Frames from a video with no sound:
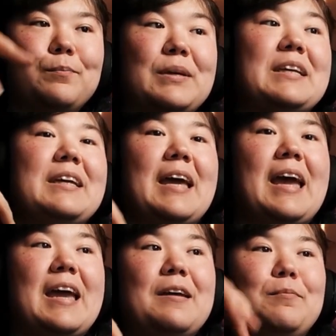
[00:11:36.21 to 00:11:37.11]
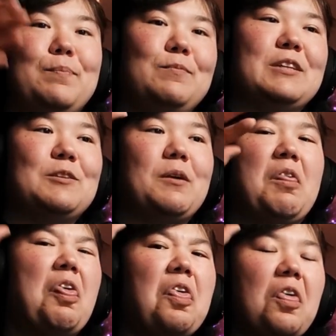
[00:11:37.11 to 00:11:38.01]
being gay, and Disney went
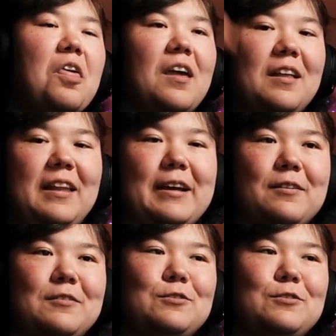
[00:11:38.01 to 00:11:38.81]
and like